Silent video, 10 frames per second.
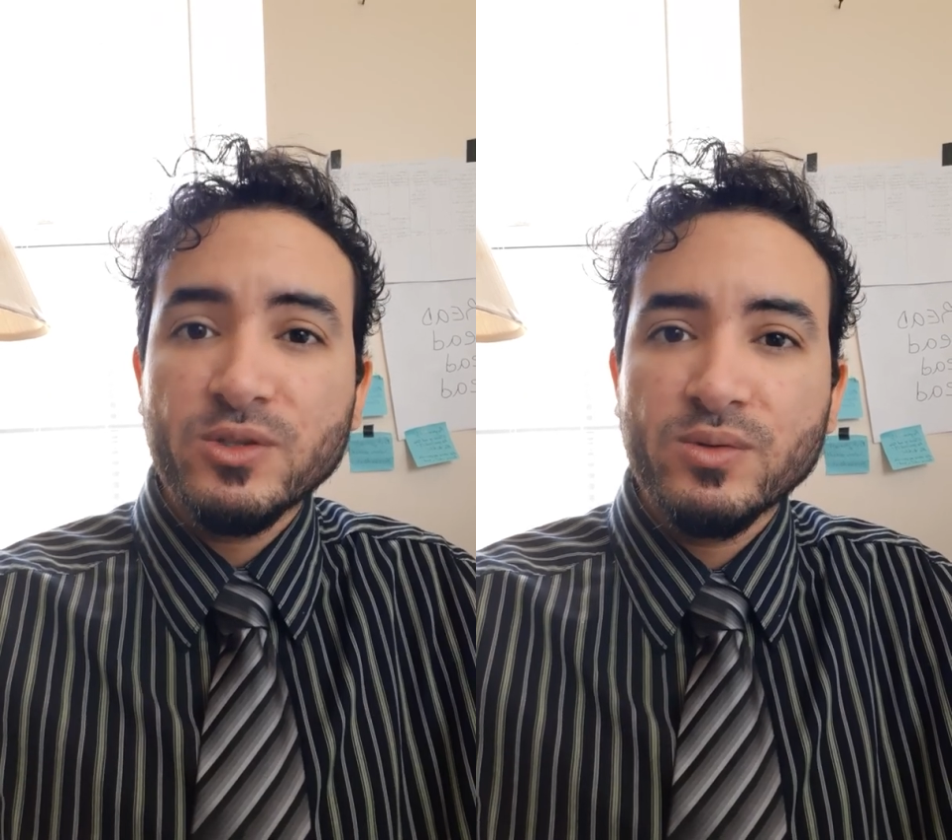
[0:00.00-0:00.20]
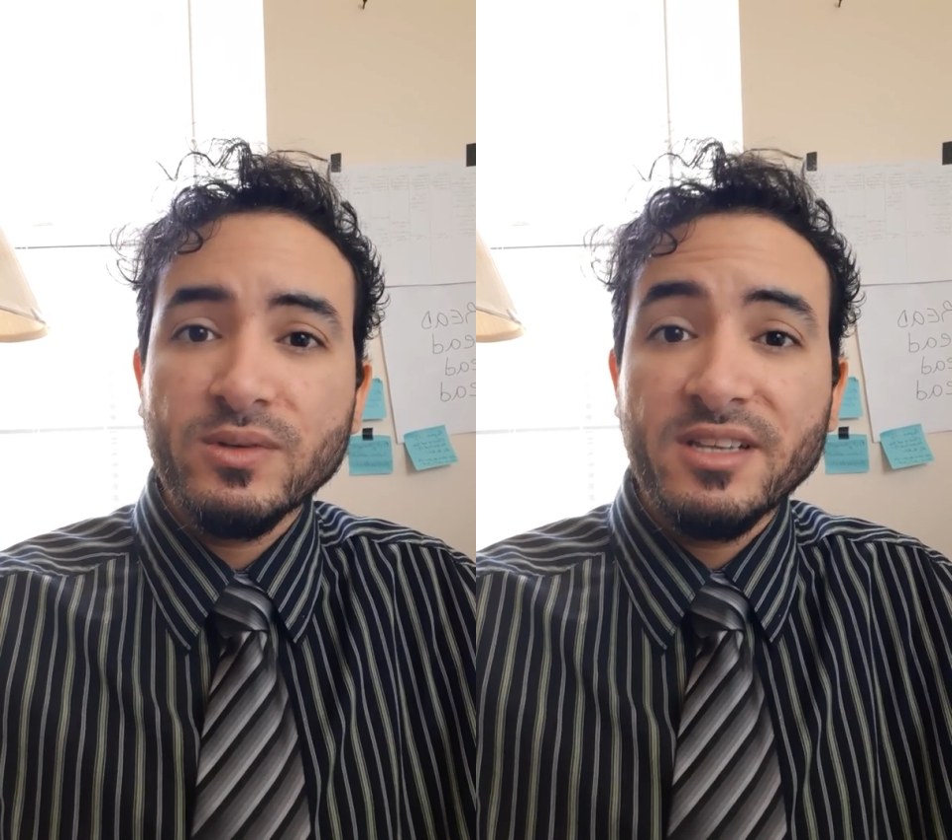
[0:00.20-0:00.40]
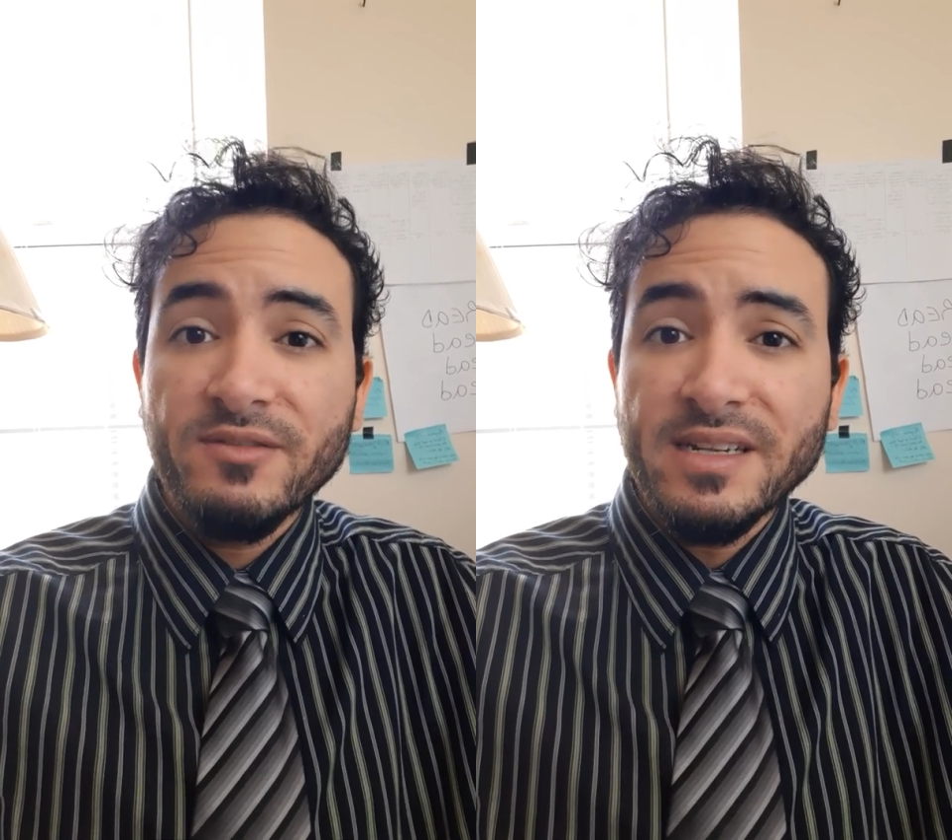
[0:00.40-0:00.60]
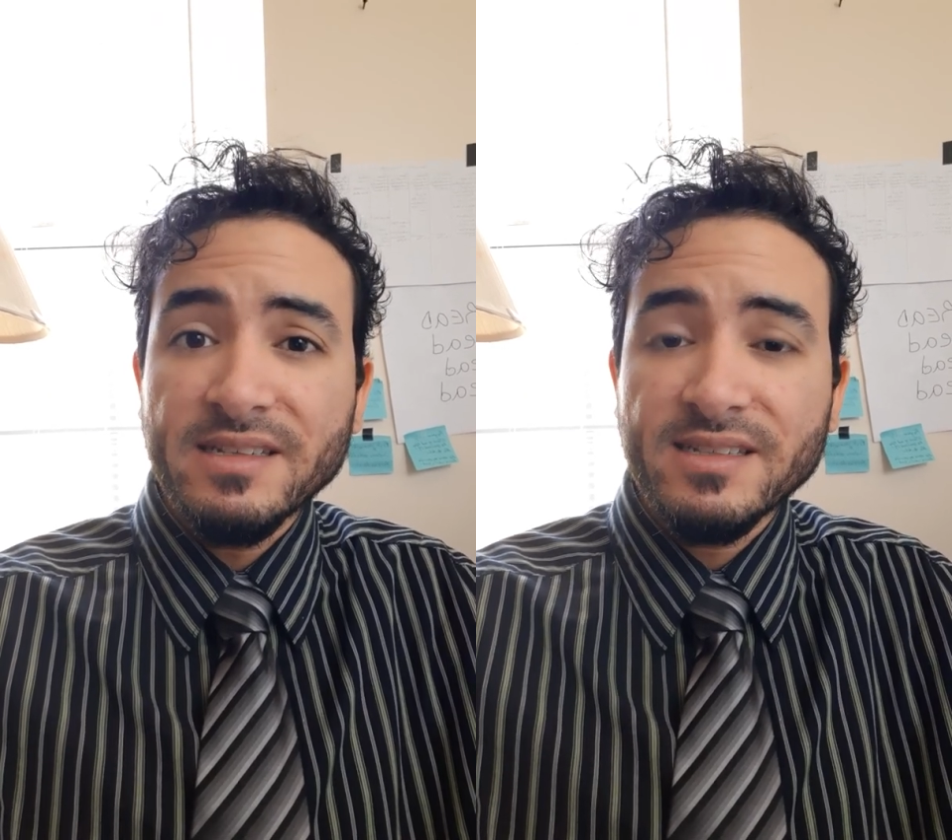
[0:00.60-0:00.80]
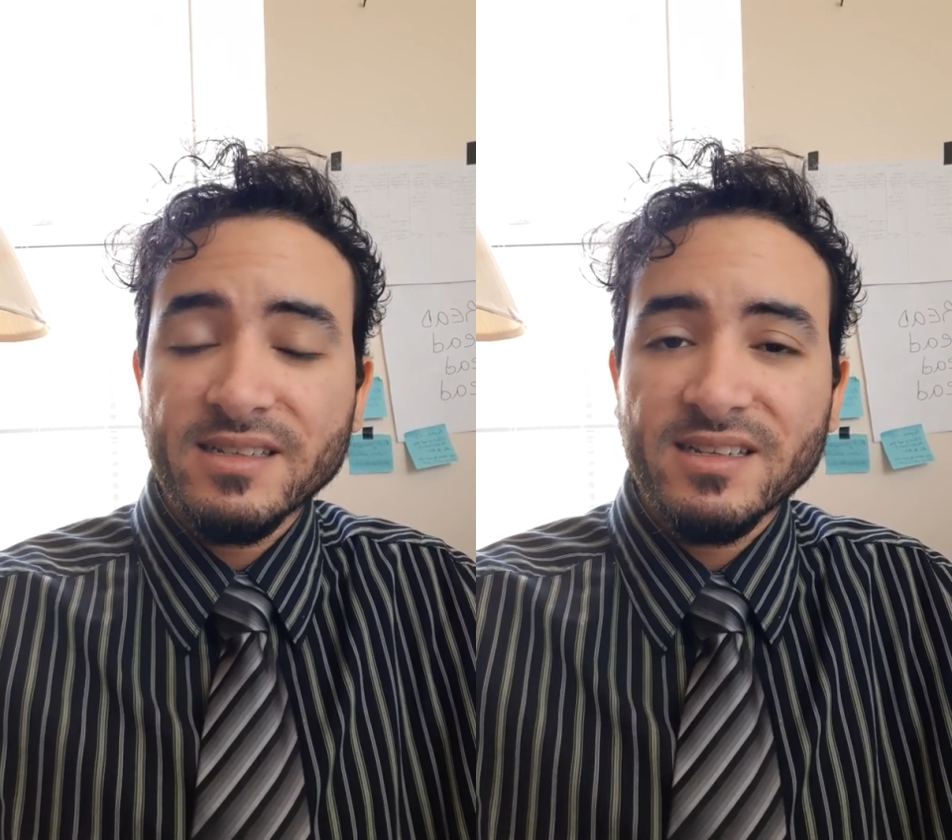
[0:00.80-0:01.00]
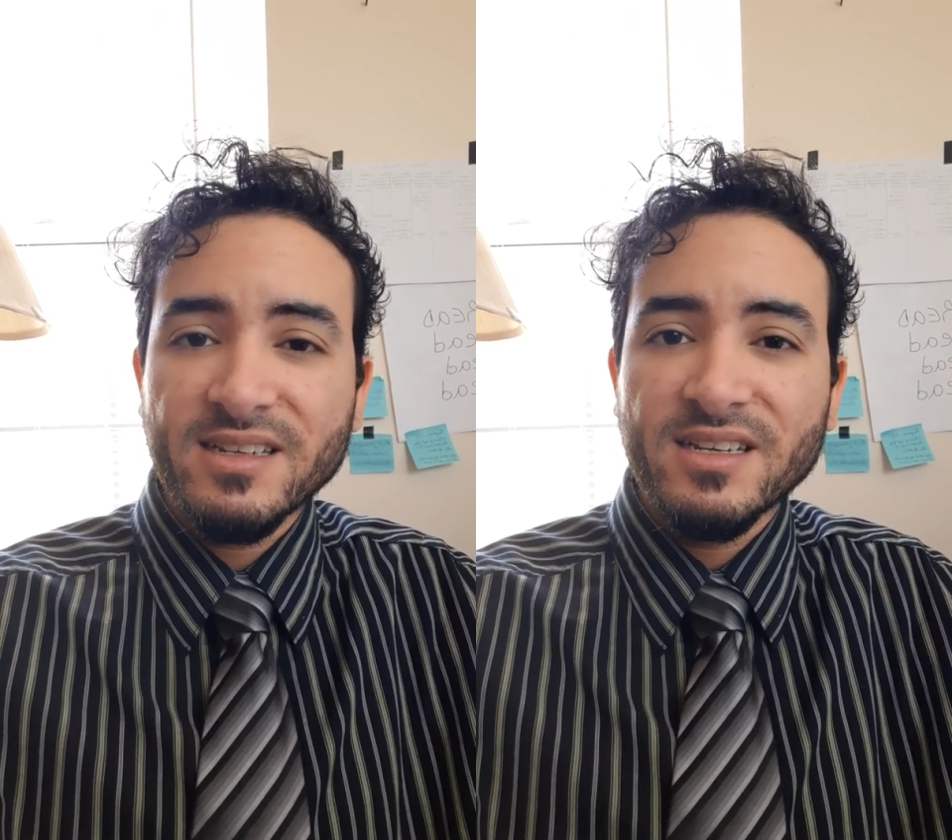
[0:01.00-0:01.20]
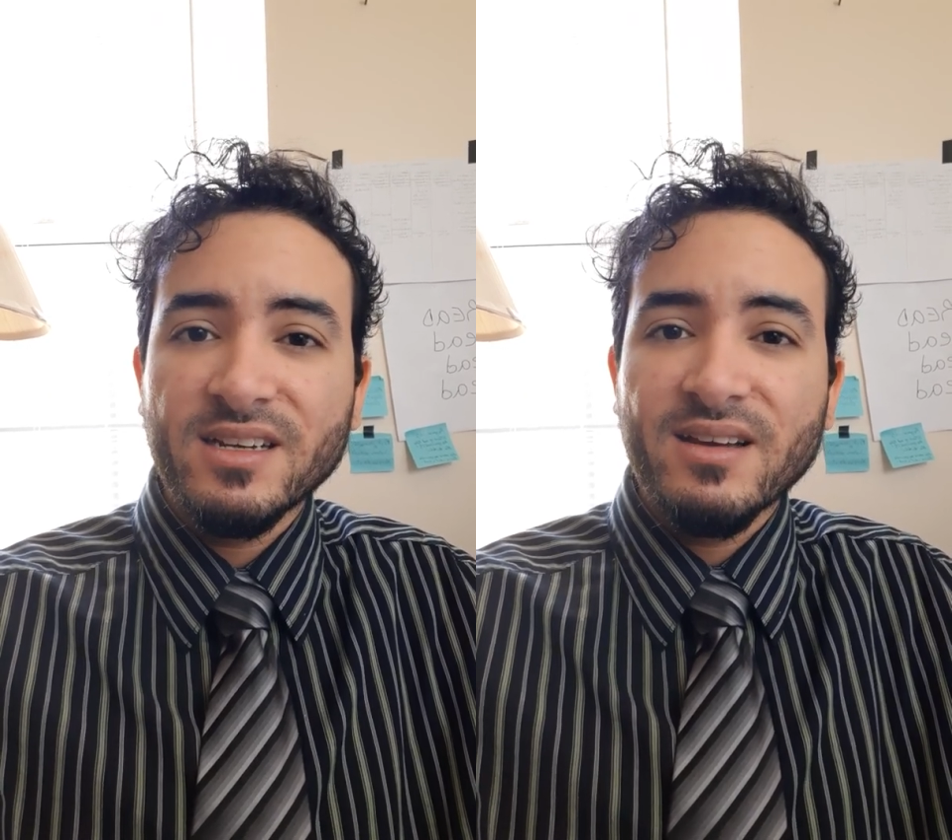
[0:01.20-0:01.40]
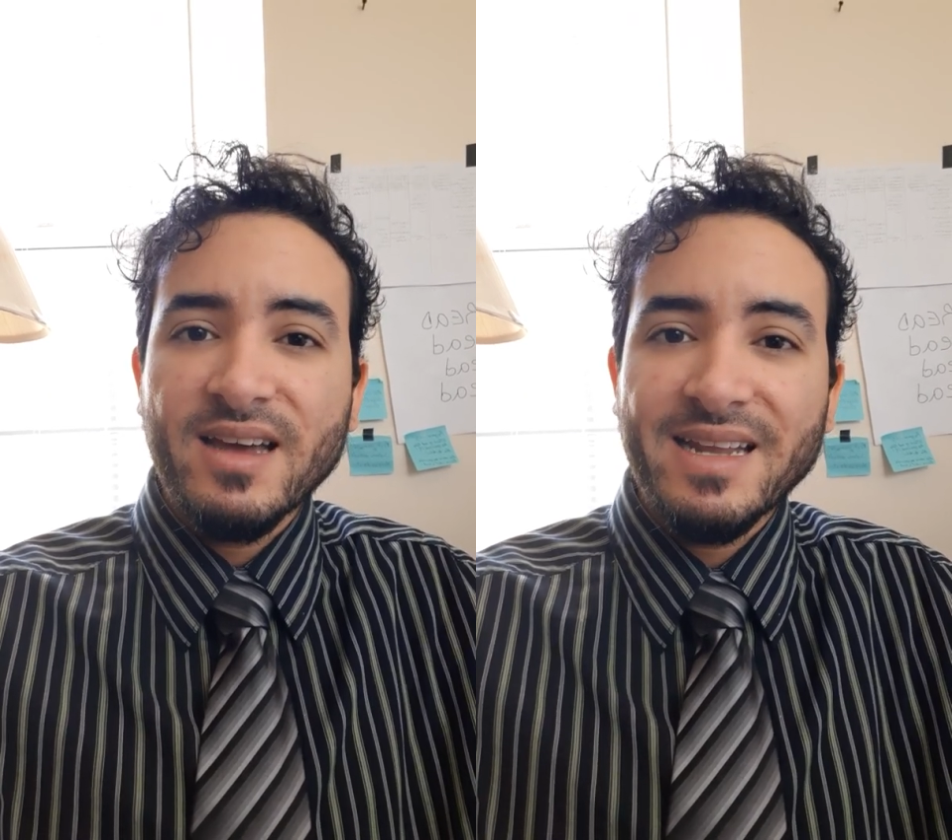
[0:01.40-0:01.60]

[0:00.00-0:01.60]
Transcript: to the divinity, an